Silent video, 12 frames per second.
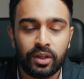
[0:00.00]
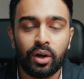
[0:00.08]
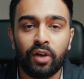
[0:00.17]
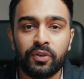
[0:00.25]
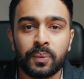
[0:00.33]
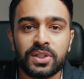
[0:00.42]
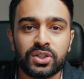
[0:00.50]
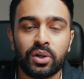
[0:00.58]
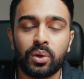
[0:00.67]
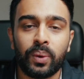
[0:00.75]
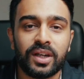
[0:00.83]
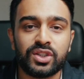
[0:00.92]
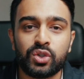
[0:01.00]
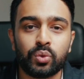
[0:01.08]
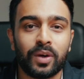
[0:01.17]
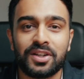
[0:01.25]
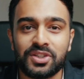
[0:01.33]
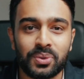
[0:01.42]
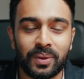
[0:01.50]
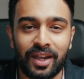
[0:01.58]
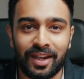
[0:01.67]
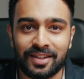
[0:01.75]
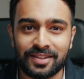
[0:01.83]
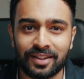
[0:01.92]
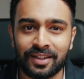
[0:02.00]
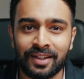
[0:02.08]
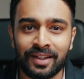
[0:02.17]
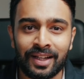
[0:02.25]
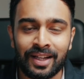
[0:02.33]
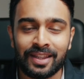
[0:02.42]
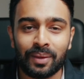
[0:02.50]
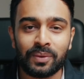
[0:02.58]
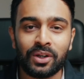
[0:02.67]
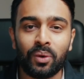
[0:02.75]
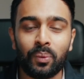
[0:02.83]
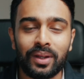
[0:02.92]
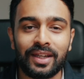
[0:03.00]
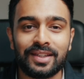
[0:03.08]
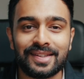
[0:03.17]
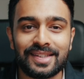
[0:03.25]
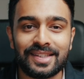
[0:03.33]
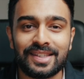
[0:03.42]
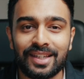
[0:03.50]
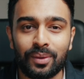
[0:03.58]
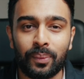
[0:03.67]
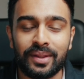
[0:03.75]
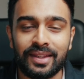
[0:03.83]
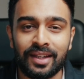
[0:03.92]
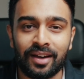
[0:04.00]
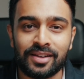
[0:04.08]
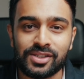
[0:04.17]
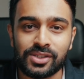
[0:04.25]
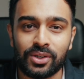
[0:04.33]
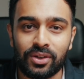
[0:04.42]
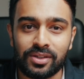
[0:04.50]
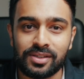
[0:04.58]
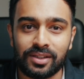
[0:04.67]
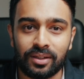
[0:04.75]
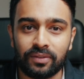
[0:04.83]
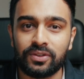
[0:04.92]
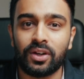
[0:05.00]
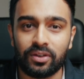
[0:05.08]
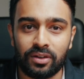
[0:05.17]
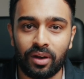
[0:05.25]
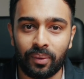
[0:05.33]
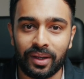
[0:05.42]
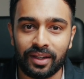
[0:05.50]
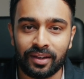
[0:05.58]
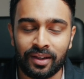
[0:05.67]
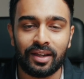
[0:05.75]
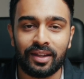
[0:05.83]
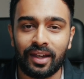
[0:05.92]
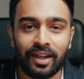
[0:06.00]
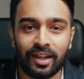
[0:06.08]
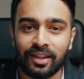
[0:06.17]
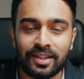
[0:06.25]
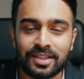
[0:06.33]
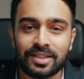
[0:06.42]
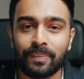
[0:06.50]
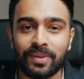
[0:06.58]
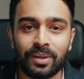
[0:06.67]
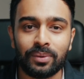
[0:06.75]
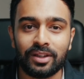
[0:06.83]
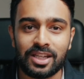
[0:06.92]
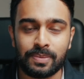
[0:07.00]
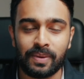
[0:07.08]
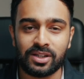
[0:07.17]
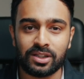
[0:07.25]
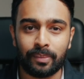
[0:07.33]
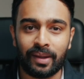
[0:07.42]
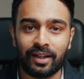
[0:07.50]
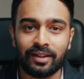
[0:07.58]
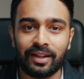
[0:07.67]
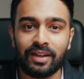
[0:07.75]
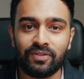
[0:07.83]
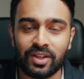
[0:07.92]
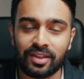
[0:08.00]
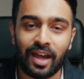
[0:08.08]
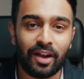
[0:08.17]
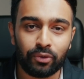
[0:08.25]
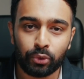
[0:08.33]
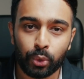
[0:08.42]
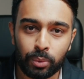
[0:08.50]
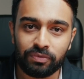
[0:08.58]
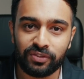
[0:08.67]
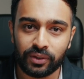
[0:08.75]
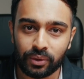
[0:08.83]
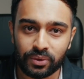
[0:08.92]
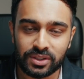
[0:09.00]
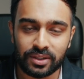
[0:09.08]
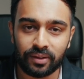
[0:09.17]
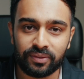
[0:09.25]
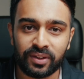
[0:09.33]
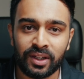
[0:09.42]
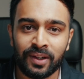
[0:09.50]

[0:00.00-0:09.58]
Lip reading: Often we're so quick to rush to an answer that we're not willing to sit with the uncertainty of not knowing. And there's something really special about leaving that room for yourself